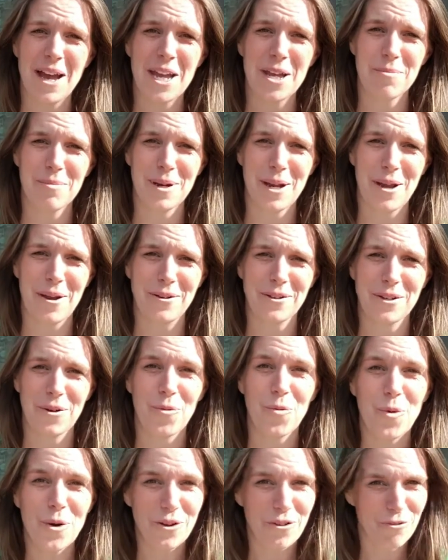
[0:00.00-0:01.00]
I upload
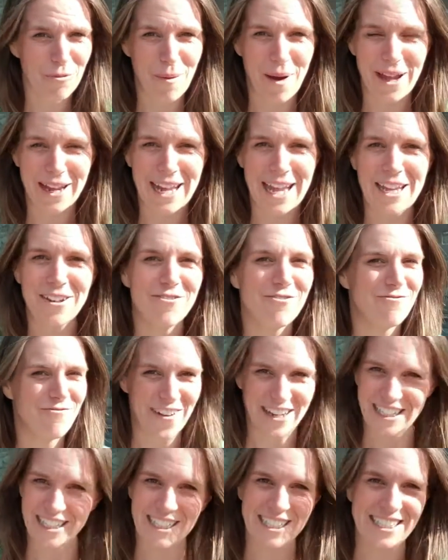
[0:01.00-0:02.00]
one of my
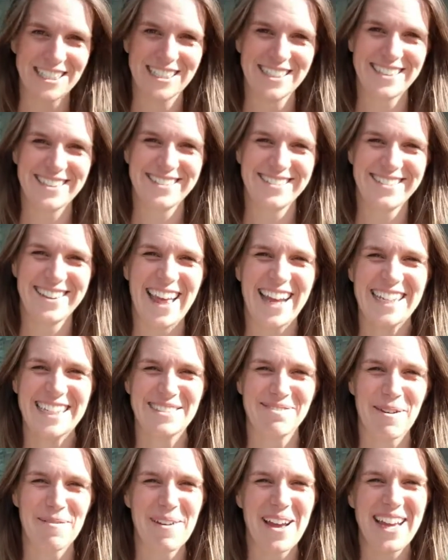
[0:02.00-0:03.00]
adventures. Thanks,
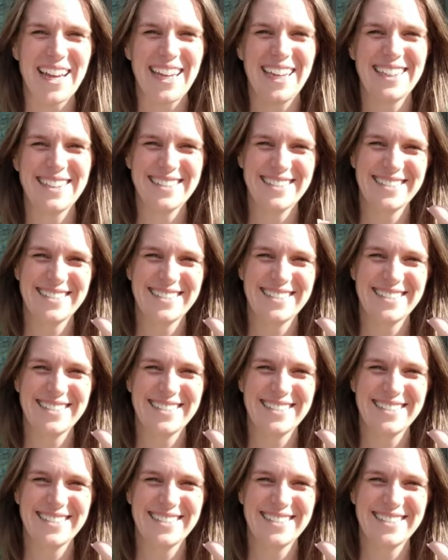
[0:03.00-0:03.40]
bye bye.